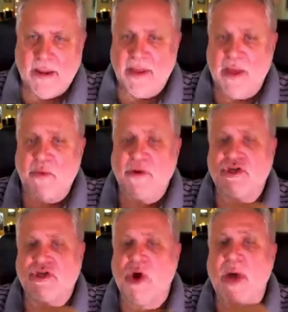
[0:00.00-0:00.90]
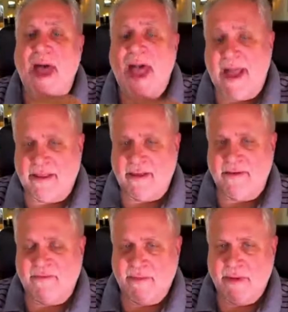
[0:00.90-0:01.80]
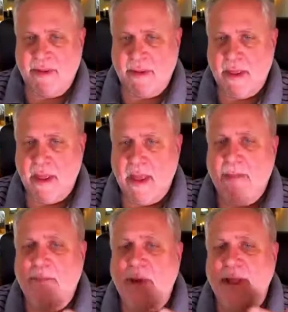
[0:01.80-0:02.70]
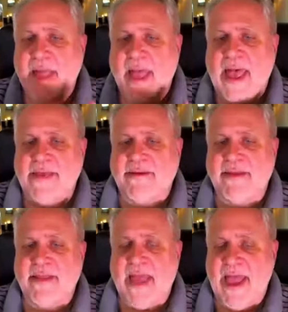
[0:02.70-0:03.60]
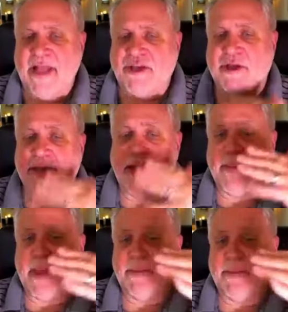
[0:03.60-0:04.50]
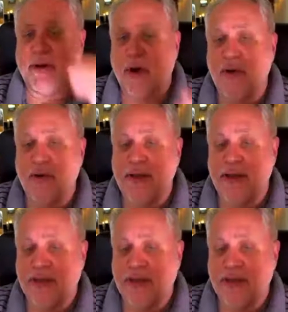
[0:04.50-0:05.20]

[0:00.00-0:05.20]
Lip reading: It will show active. But as an agent, I'm able to go in